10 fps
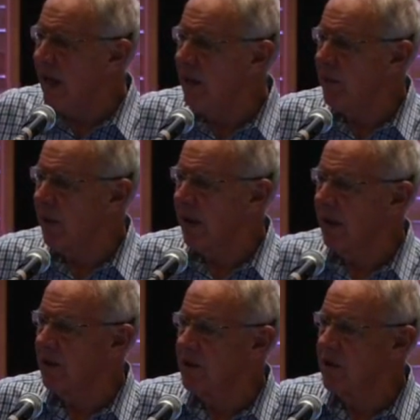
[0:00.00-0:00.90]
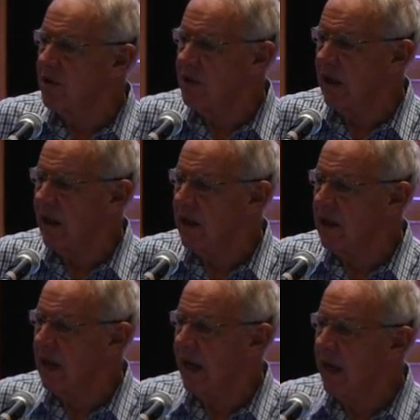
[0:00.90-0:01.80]
anybody else is sick in
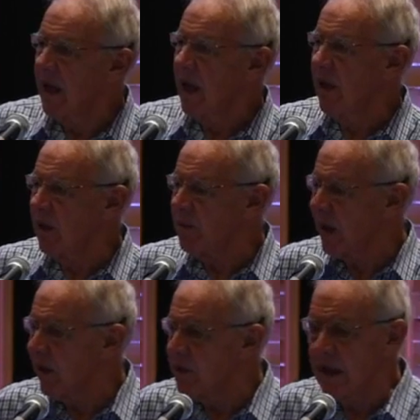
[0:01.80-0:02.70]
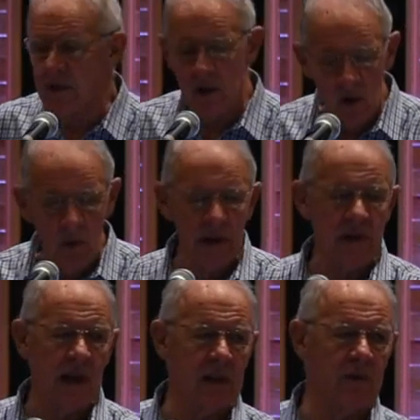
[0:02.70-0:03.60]
deck, he, below decks, he
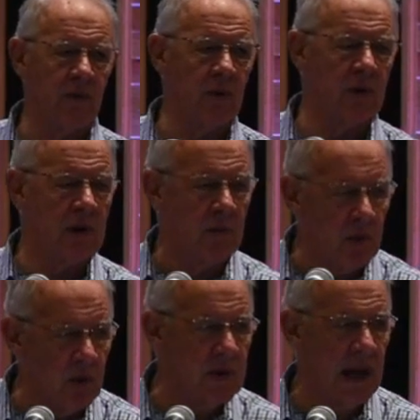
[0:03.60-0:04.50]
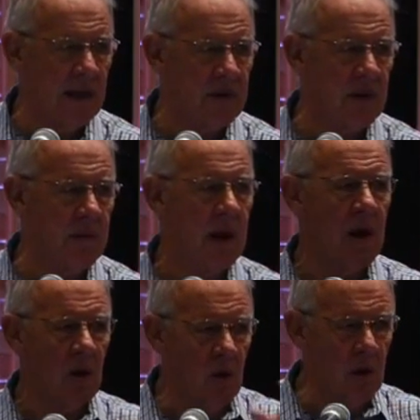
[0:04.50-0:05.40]
always takes food to them, looks after them,
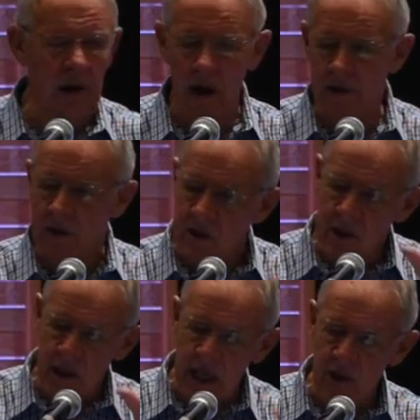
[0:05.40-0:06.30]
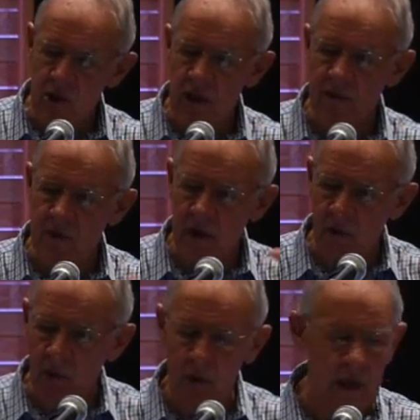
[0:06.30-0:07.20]
organises that their shifts
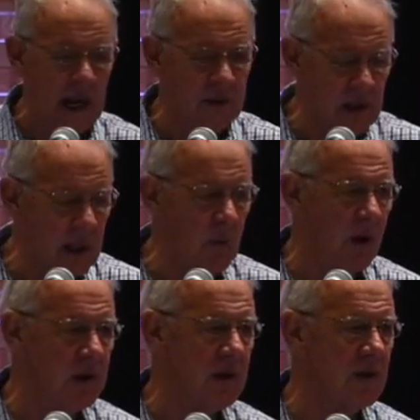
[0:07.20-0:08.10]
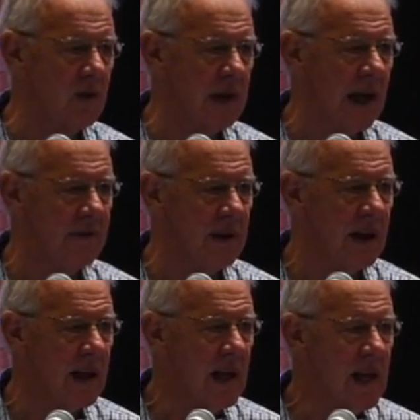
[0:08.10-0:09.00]
are looked after, their watches looked
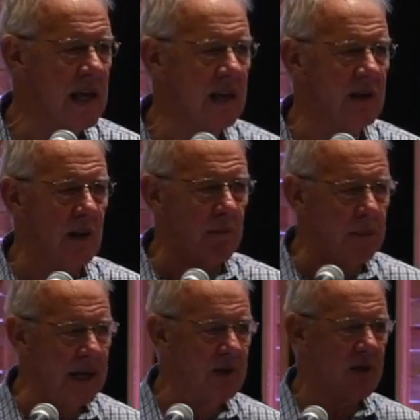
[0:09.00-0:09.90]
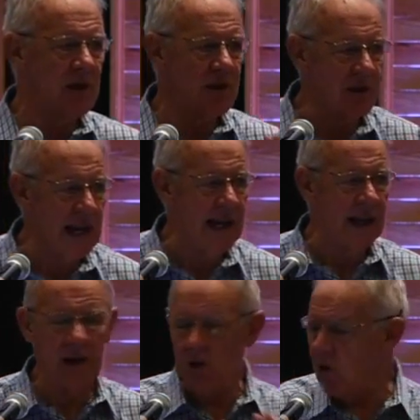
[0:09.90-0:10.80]
after. He is the best
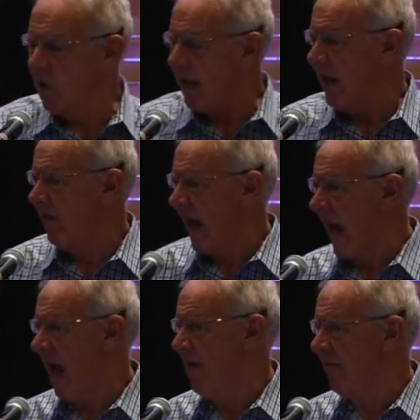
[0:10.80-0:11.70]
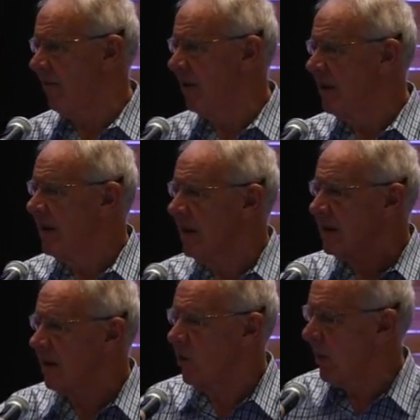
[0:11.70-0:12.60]
sailor you could ever have. Now, I'll tell